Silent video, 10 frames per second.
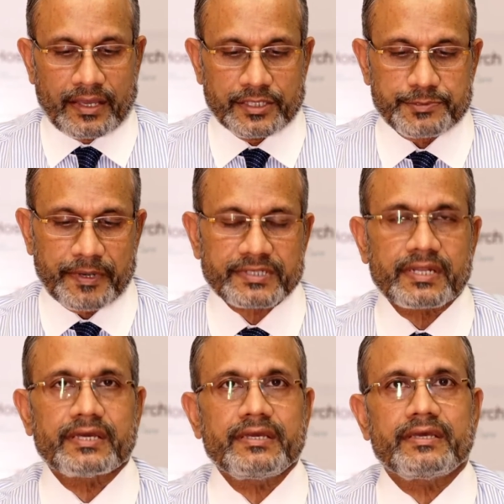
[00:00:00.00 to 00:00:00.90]

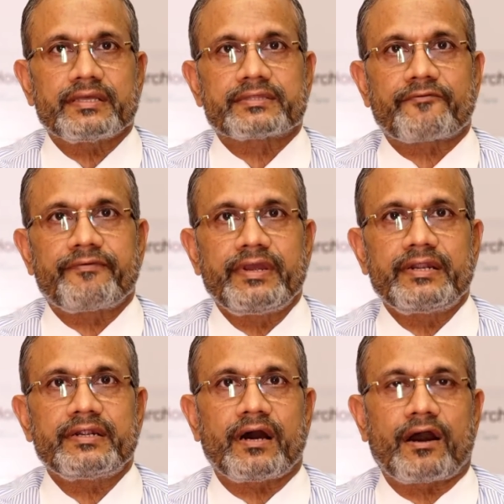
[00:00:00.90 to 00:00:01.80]
Especially in the
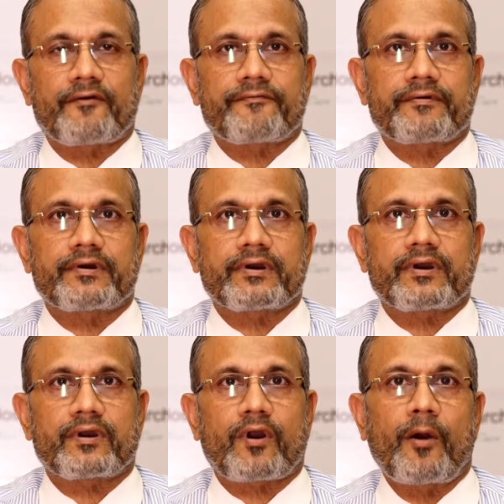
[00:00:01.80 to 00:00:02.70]
field of
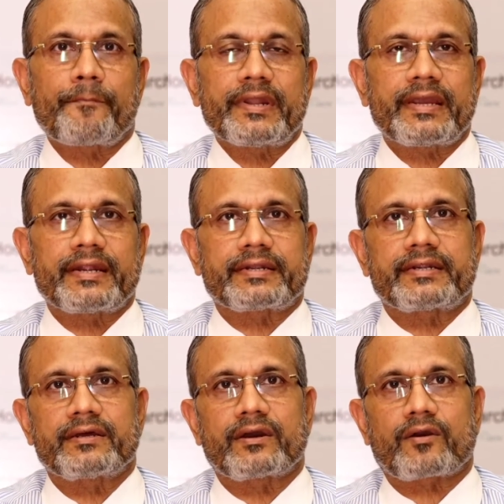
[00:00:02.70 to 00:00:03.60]

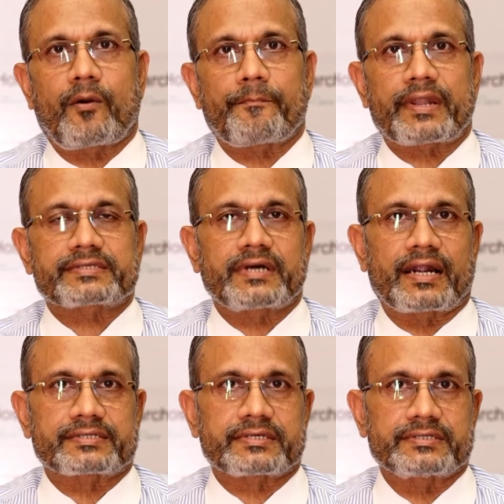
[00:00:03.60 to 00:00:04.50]
complicated, complex
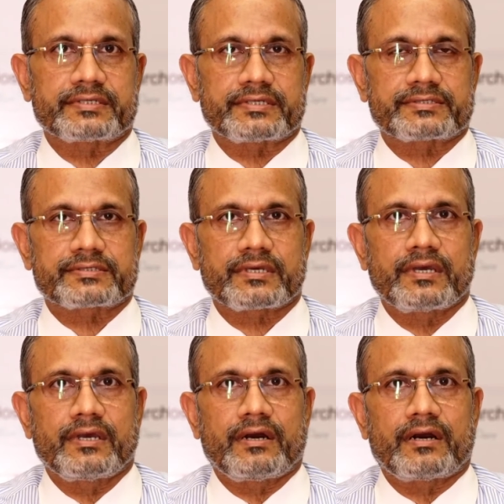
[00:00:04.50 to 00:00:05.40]
heart surgeries.
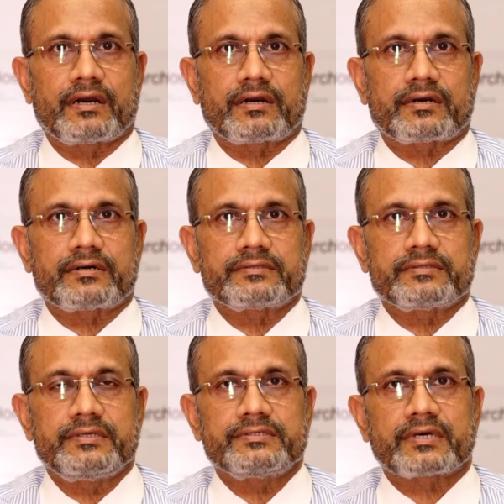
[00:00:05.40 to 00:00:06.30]

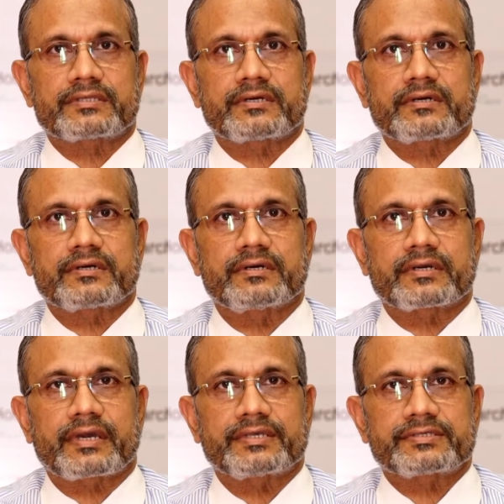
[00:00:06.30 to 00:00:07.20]
These are the
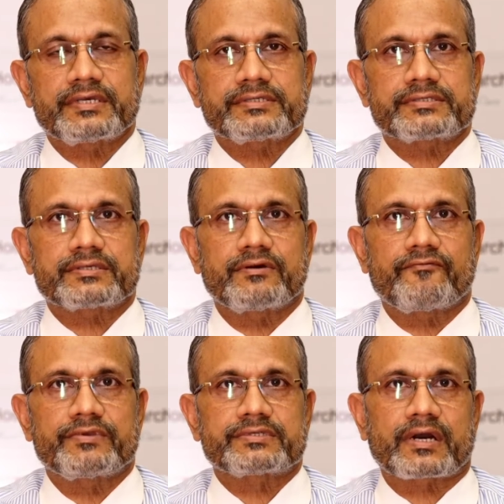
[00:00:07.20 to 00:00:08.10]
cases
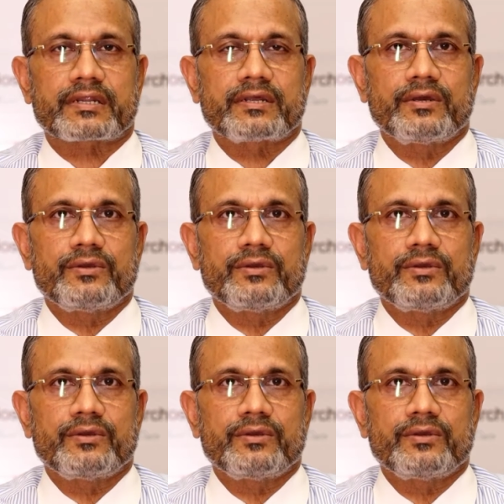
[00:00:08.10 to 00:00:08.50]
which are